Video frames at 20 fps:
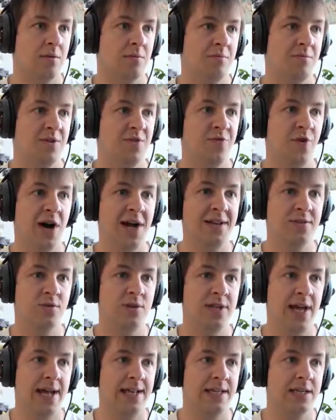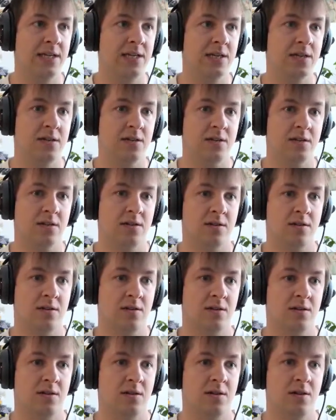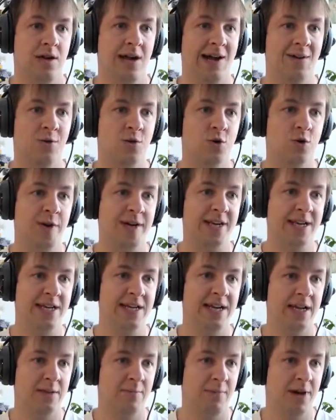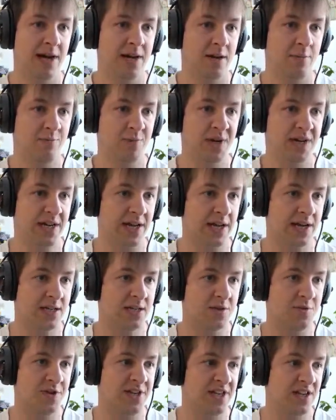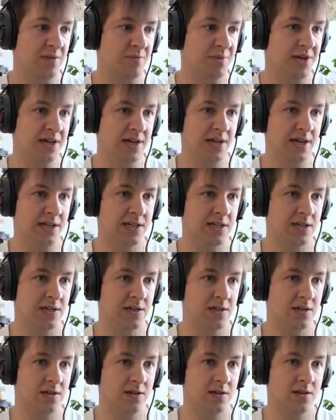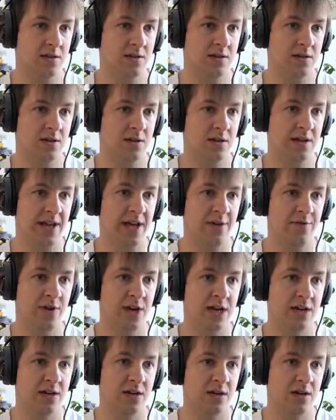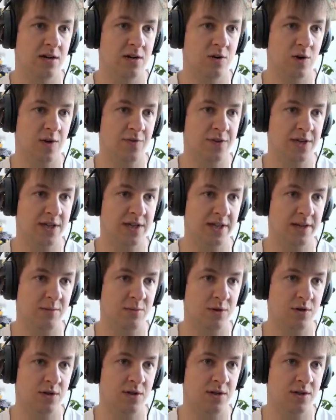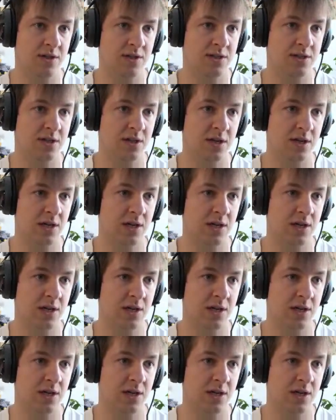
Before I do that, I'll quickly get my pickaxe. We need a pickaxe. They have like a crafting table in this